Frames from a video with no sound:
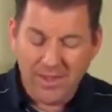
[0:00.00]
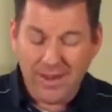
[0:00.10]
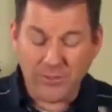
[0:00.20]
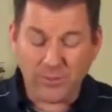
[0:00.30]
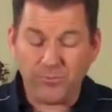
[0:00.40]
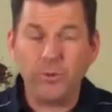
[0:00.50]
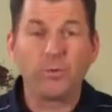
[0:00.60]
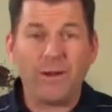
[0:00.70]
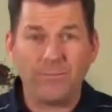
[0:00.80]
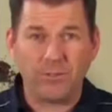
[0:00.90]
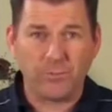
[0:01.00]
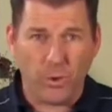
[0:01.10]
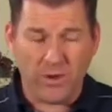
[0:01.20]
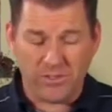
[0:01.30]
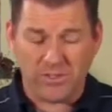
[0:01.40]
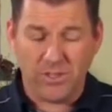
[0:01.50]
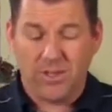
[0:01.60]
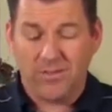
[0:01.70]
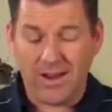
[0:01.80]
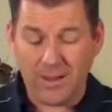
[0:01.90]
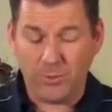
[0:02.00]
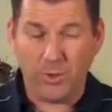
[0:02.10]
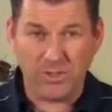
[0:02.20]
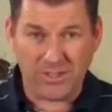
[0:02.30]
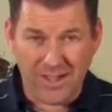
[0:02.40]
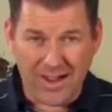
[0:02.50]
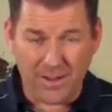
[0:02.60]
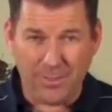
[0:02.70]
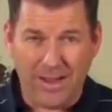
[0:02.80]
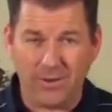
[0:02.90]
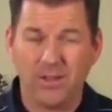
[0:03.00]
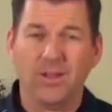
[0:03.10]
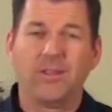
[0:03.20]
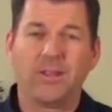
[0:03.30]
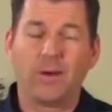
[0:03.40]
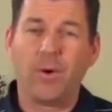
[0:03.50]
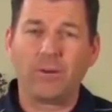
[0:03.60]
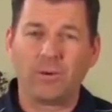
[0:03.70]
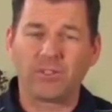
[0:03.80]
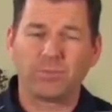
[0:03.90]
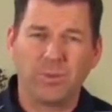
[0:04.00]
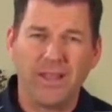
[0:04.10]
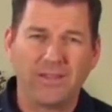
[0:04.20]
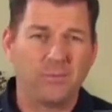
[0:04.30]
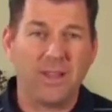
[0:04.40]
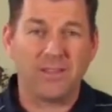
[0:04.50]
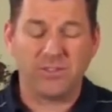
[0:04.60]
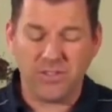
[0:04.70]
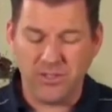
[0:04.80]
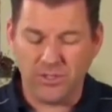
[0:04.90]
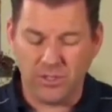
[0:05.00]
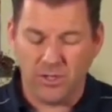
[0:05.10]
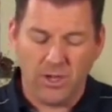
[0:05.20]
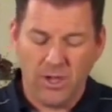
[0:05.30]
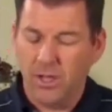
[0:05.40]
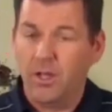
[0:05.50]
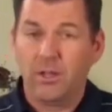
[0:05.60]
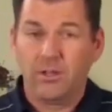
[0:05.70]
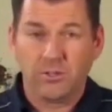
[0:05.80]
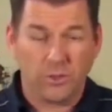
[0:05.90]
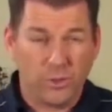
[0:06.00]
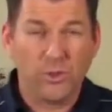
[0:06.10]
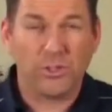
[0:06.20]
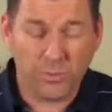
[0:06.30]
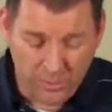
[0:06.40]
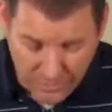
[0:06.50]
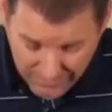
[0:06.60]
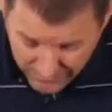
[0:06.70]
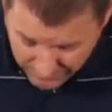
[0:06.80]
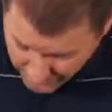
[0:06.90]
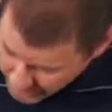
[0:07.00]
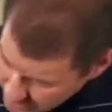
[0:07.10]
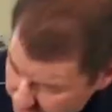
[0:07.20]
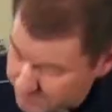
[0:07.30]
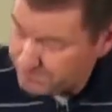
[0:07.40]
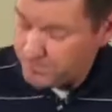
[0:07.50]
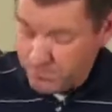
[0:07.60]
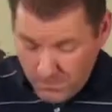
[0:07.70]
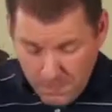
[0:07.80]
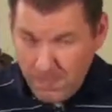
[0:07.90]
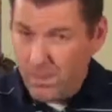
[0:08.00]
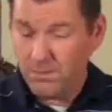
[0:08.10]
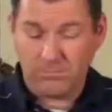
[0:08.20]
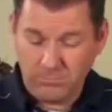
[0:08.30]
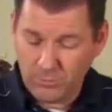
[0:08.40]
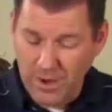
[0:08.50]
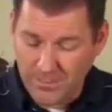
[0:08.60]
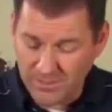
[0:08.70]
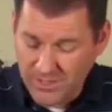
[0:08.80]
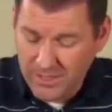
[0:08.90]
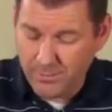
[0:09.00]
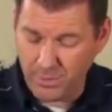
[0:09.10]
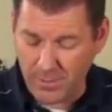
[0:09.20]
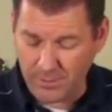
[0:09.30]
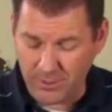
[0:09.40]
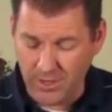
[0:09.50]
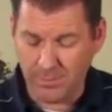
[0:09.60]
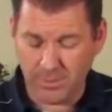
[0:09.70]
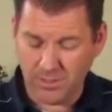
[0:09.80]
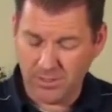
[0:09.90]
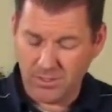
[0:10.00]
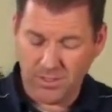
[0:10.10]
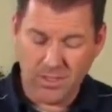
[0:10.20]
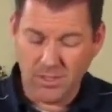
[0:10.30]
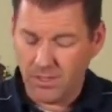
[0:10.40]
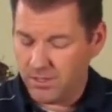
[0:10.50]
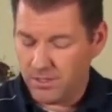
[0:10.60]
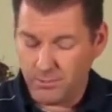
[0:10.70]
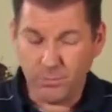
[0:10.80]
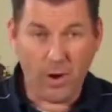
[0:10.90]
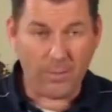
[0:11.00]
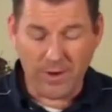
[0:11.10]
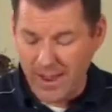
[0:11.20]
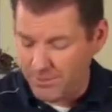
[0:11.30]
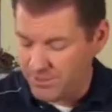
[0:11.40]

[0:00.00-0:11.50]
Now, there's a few reference points that I'm going to talk about that I want to explain to make this easier. So do this with me. First, grab the stick, proper grip, proper hand